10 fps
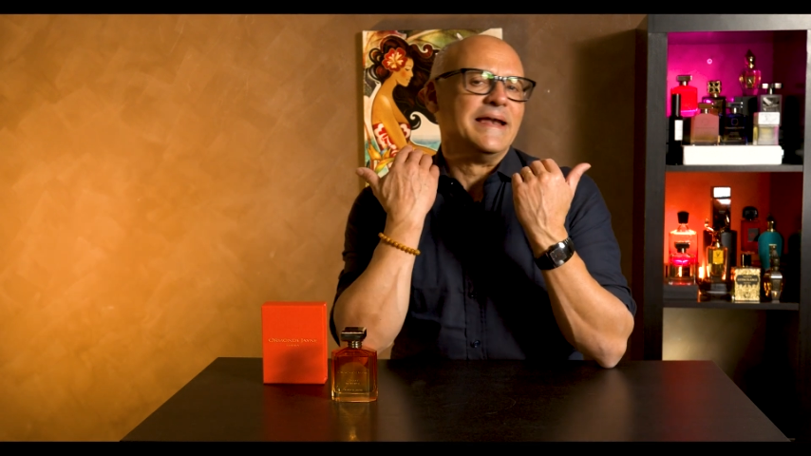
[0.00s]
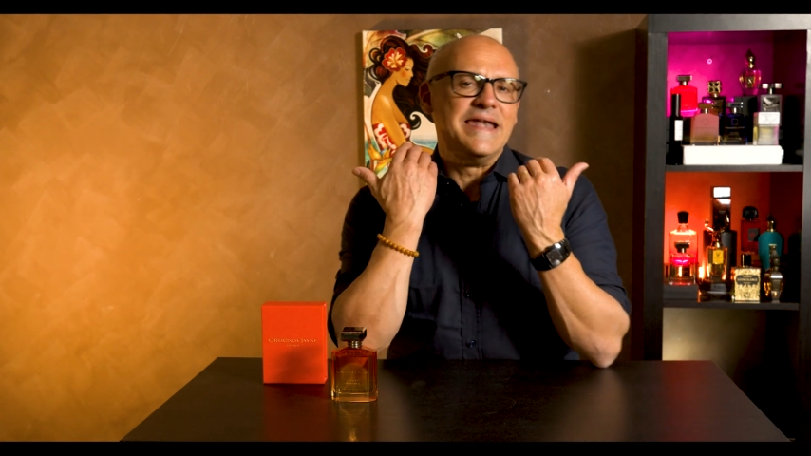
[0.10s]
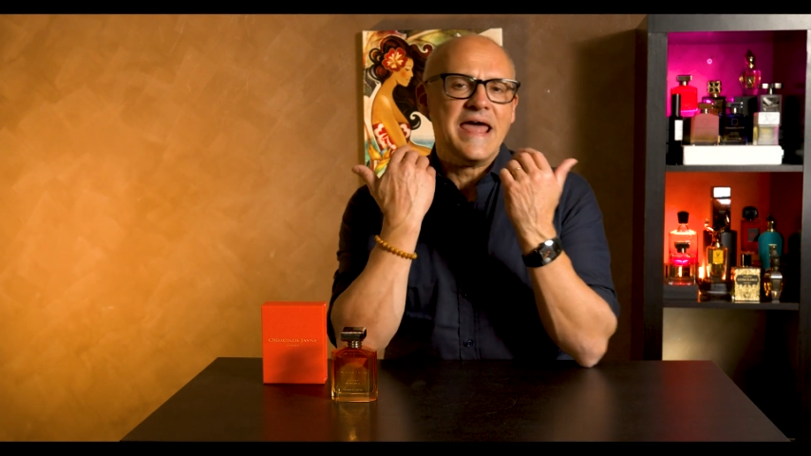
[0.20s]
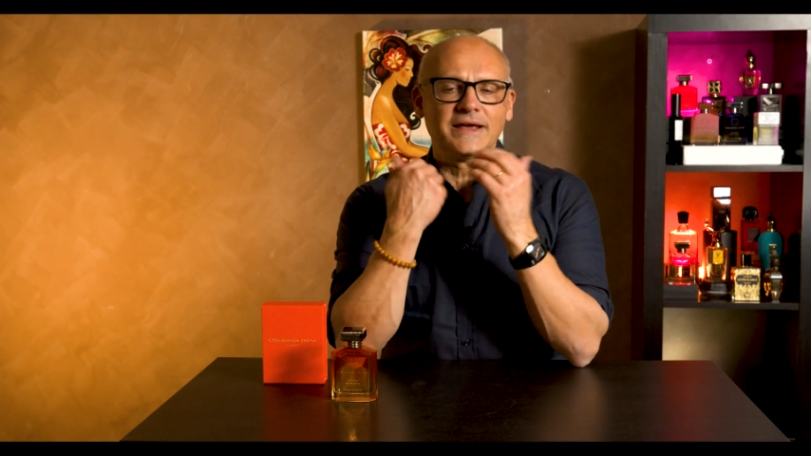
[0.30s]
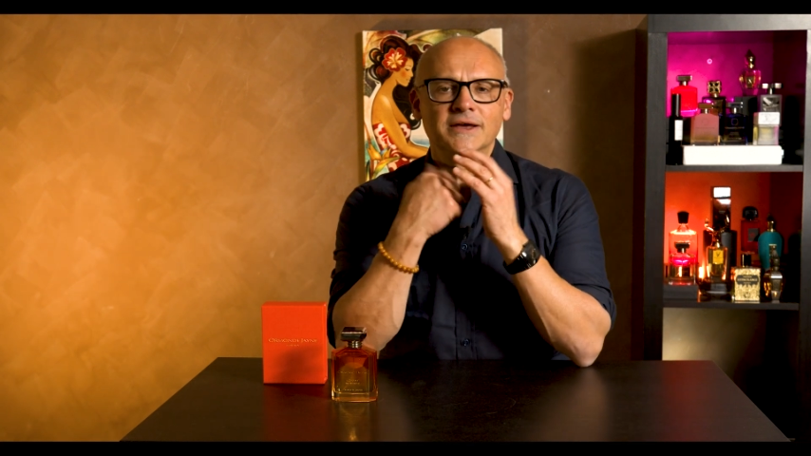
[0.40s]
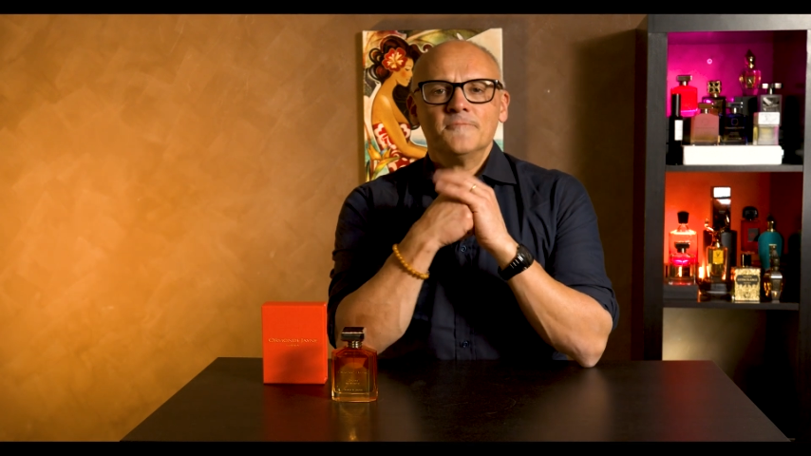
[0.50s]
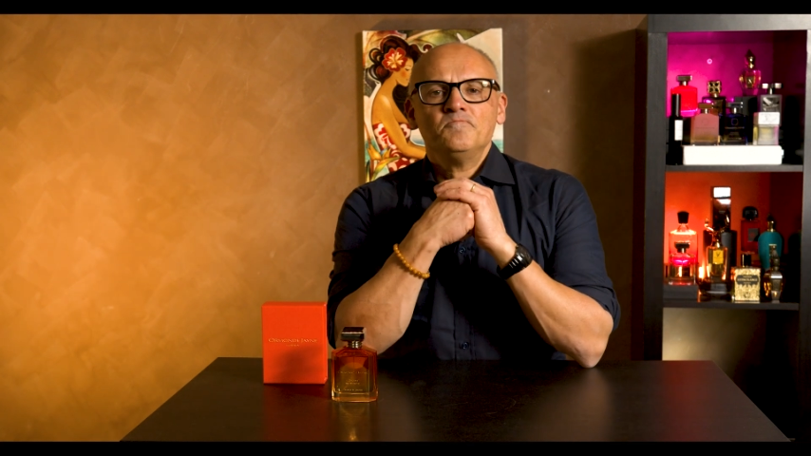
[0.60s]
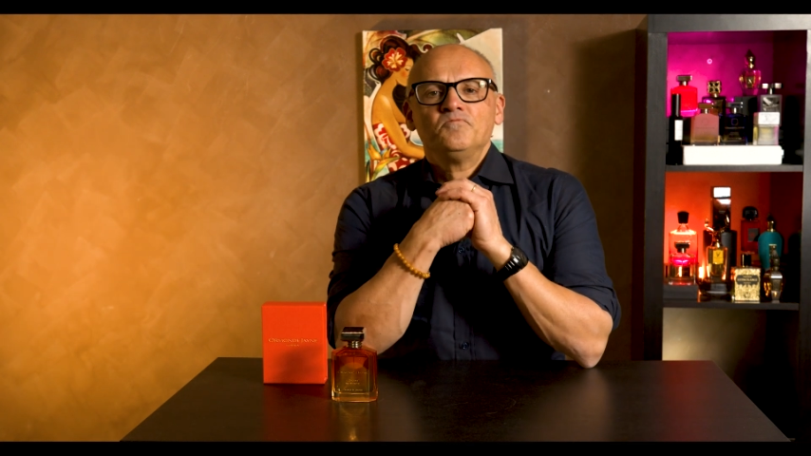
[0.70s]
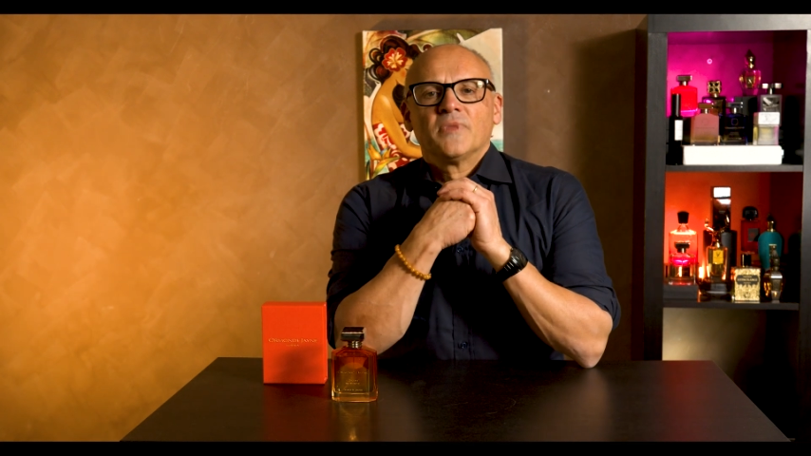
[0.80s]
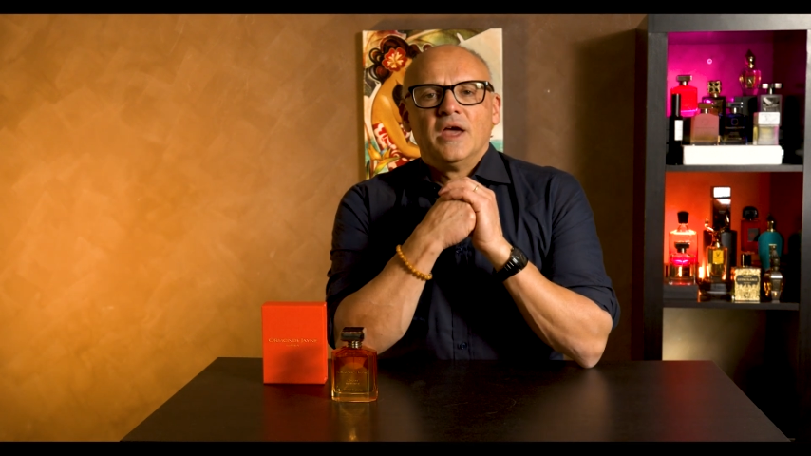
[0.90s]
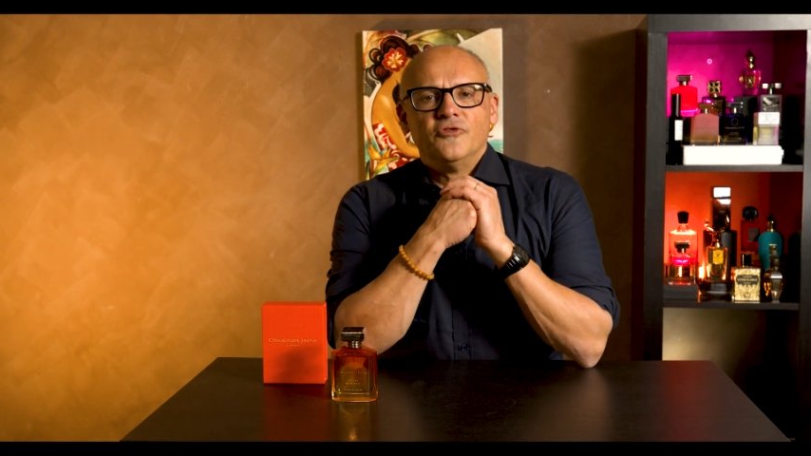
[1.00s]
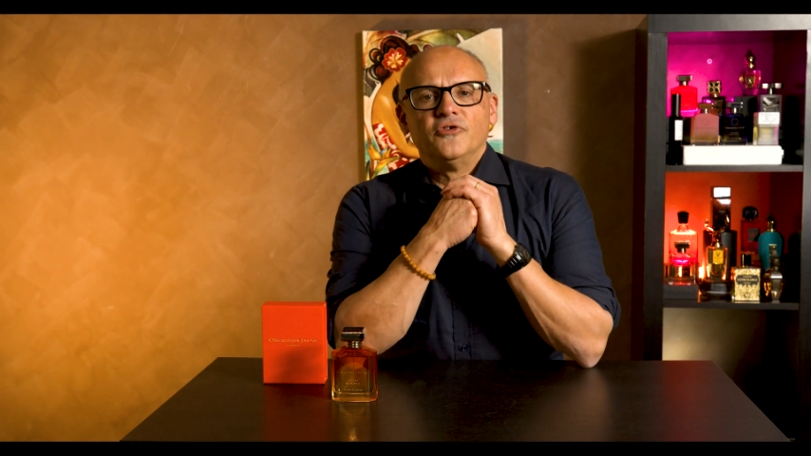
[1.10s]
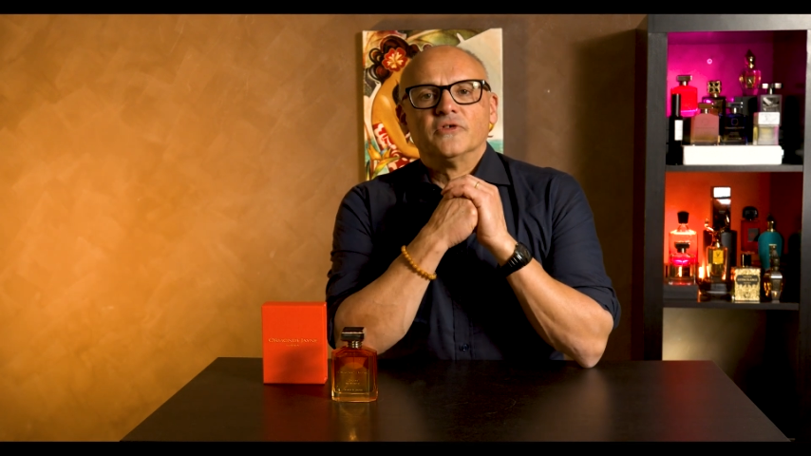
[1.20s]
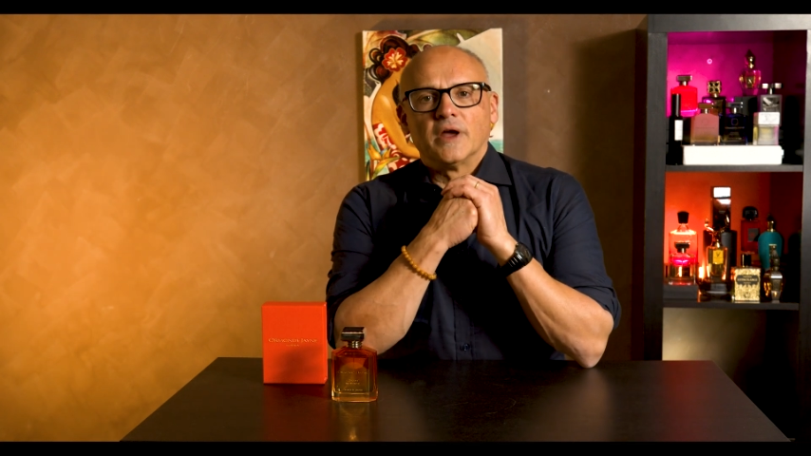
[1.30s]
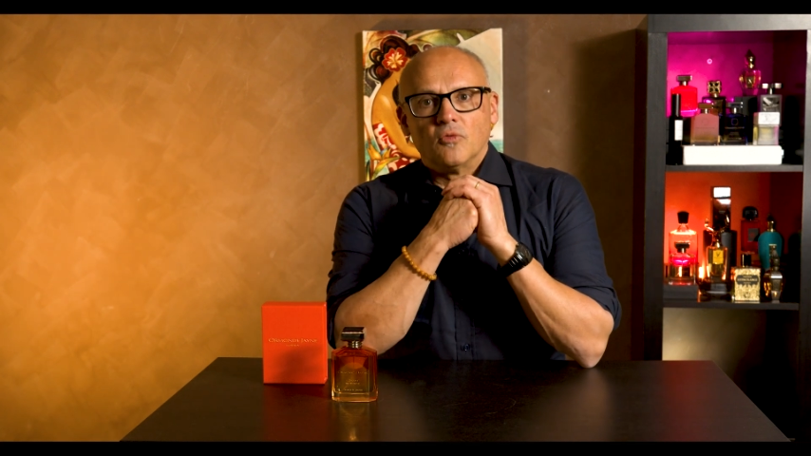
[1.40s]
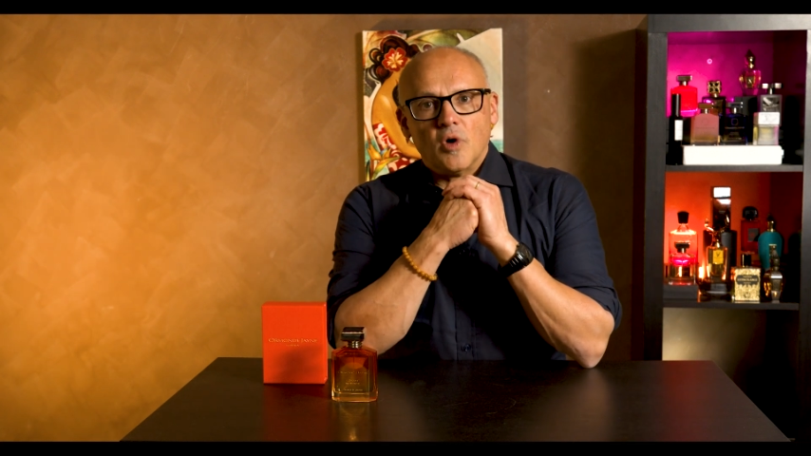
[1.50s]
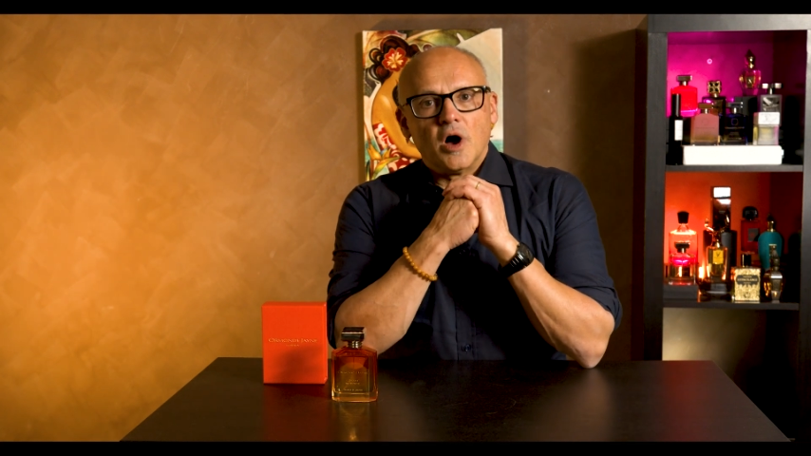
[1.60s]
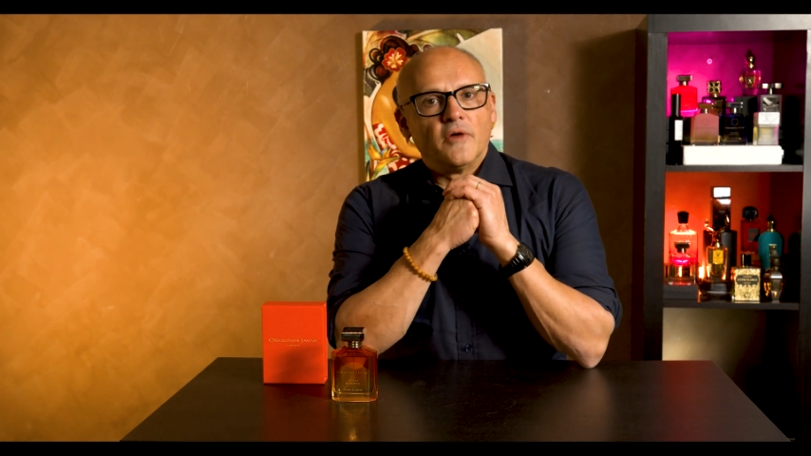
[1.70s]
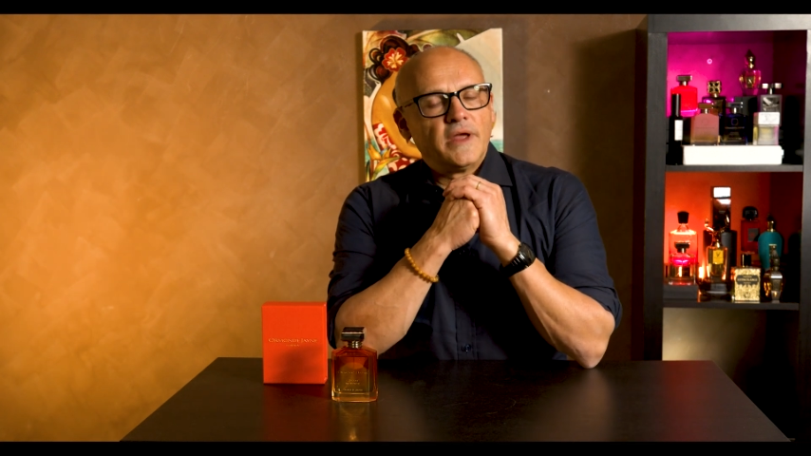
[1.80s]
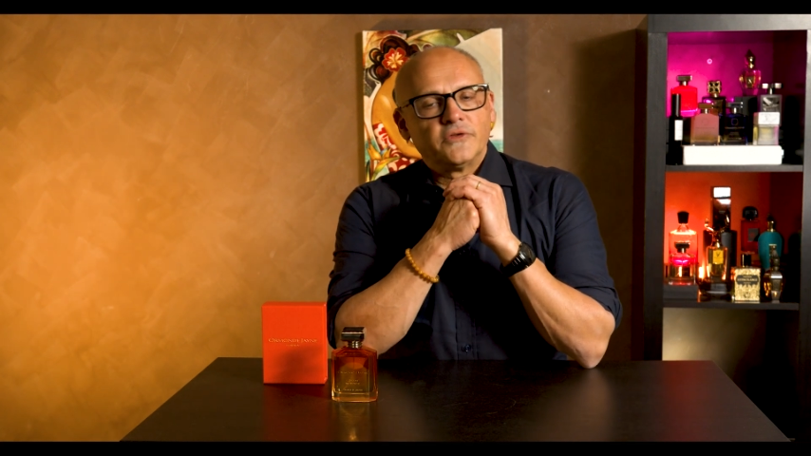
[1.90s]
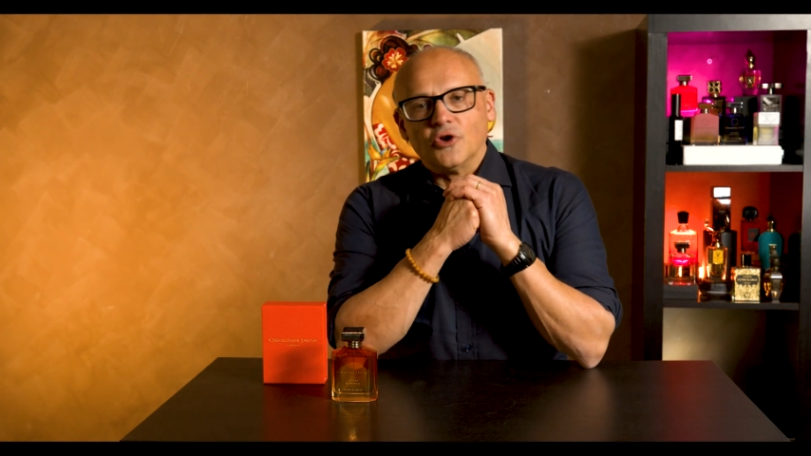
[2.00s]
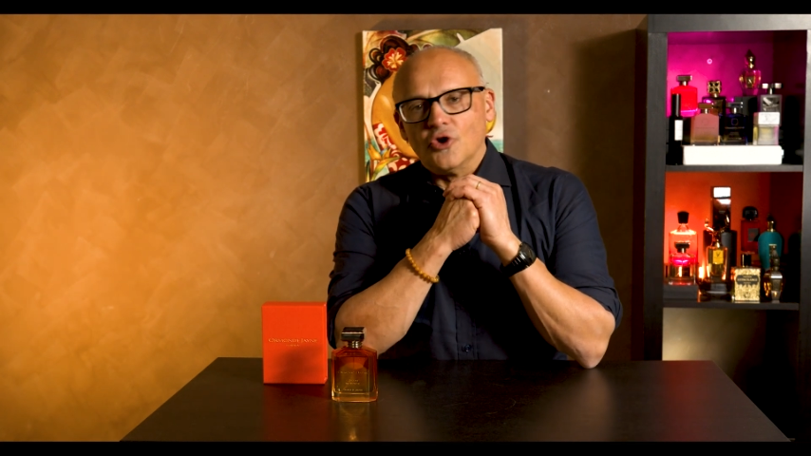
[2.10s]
neck, and she's like, wow, that's